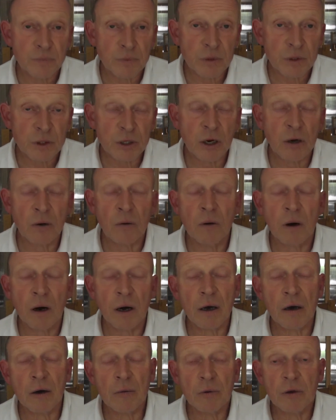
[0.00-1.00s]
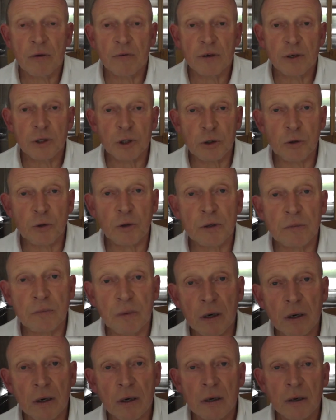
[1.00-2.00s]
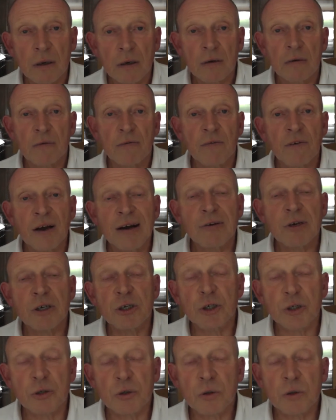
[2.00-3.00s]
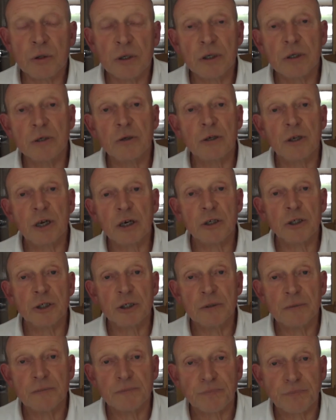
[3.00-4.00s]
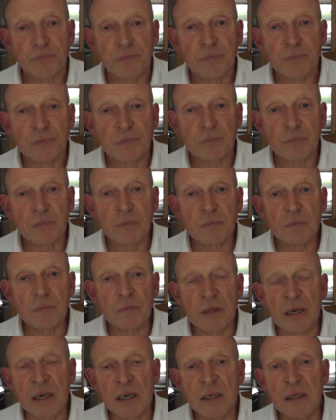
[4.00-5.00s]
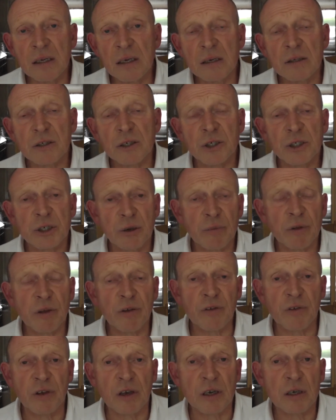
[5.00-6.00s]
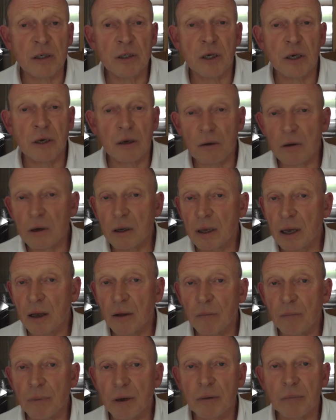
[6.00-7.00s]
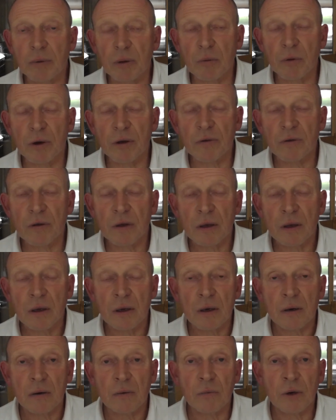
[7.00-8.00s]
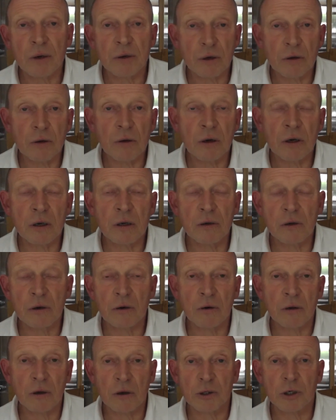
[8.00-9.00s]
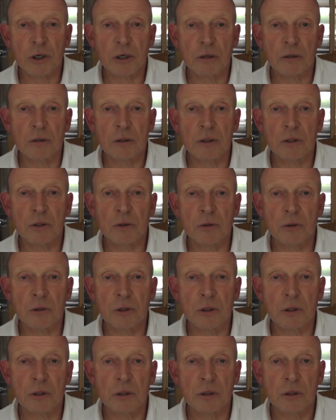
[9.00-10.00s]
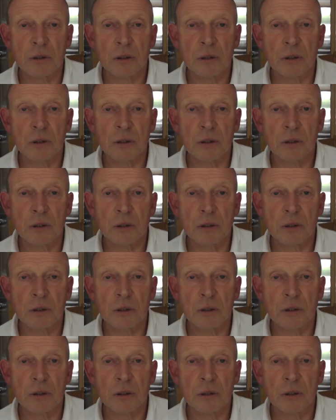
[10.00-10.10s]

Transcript: So I hope you've enjoyed my very short introduction into some of the things that you can help people with when you look at neurological disorders.